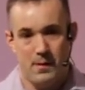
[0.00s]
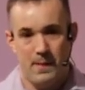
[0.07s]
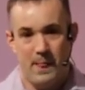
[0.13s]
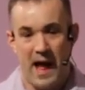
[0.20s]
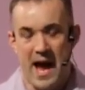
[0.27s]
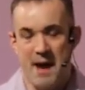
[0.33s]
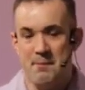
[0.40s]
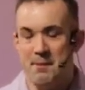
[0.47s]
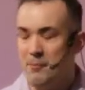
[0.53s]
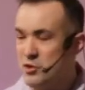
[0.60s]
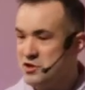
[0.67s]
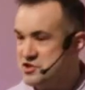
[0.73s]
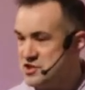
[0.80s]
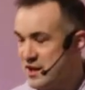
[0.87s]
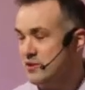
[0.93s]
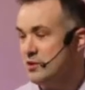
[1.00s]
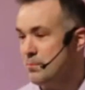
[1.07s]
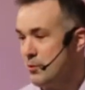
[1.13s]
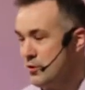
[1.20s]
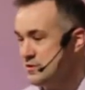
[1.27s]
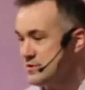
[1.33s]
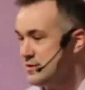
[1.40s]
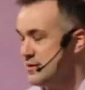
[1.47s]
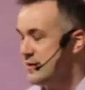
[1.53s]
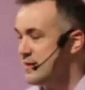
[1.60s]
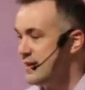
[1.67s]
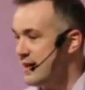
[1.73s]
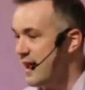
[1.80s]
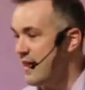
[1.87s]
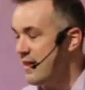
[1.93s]
I am a more gentle person
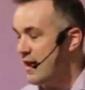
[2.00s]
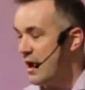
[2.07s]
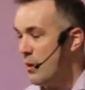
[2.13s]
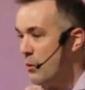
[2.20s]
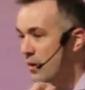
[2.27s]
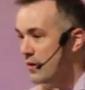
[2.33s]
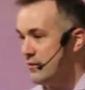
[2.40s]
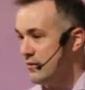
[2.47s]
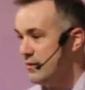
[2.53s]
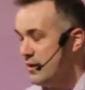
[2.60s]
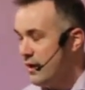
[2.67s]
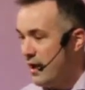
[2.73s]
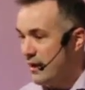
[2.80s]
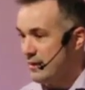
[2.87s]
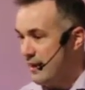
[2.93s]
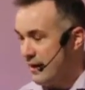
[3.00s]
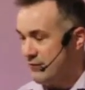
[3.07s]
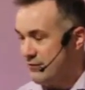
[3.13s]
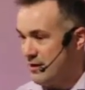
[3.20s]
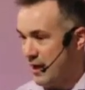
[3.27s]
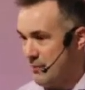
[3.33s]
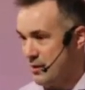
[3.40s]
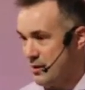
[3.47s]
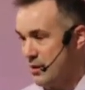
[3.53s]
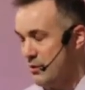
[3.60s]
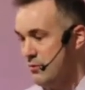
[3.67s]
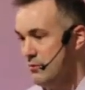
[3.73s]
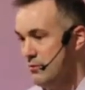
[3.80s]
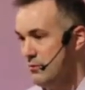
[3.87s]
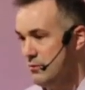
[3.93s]
today than I was a lifetime ago.
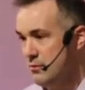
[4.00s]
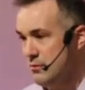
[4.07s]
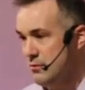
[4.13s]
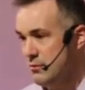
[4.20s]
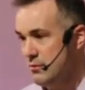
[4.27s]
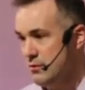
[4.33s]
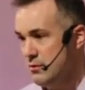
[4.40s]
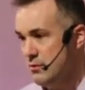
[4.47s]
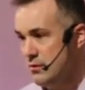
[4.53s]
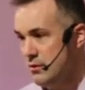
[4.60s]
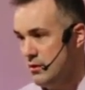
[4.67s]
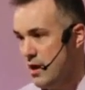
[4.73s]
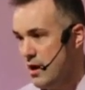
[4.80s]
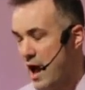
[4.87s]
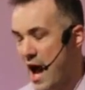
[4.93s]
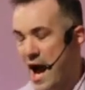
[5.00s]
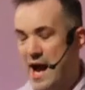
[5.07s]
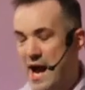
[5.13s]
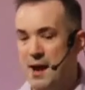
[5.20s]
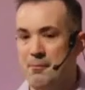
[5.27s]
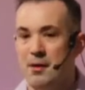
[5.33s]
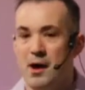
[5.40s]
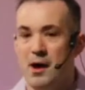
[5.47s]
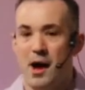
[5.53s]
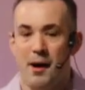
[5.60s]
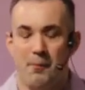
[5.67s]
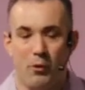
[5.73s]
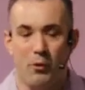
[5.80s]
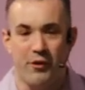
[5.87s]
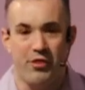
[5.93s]
I am a
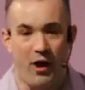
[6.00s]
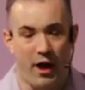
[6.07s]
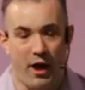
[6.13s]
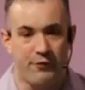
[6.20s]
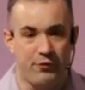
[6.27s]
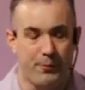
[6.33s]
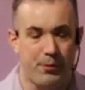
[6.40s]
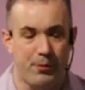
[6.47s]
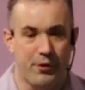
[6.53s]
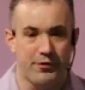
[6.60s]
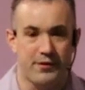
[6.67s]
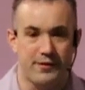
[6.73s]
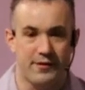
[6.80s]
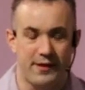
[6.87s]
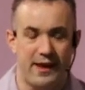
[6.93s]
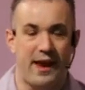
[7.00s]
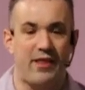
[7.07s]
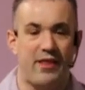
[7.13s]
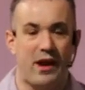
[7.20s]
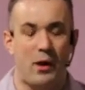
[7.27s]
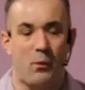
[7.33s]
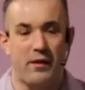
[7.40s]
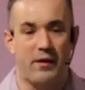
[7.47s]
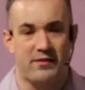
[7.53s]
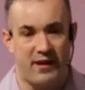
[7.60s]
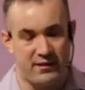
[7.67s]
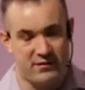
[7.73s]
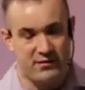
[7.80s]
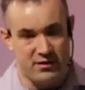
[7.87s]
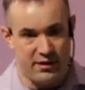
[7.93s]
more thoughtful person today than I was
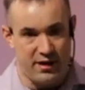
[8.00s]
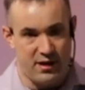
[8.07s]
yesterday.